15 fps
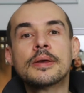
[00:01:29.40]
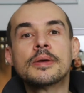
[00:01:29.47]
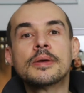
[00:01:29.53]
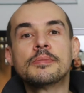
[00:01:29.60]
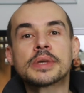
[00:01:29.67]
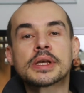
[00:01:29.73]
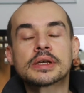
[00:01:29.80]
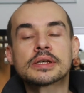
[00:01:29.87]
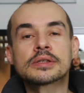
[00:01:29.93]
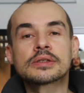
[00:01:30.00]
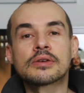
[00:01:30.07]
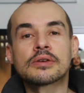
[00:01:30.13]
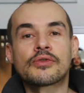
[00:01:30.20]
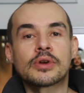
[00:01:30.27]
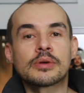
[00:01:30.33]
Because
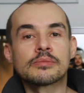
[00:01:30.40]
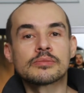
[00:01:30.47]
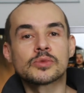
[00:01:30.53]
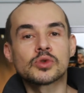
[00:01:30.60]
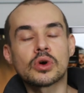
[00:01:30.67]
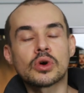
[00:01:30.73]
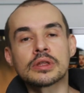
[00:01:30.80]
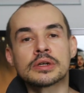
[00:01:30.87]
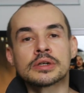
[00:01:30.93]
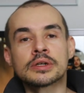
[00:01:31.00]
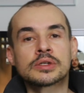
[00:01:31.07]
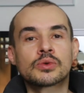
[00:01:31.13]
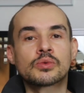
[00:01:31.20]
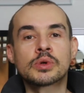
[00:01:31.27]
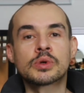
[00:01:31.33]
from toddlers,
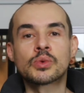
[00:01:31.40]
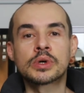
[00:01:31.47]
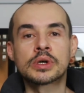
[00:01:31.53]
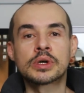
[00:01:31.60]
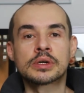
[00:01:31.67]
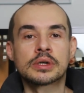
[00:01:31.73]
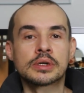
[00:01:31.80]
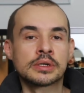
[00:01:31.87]
we were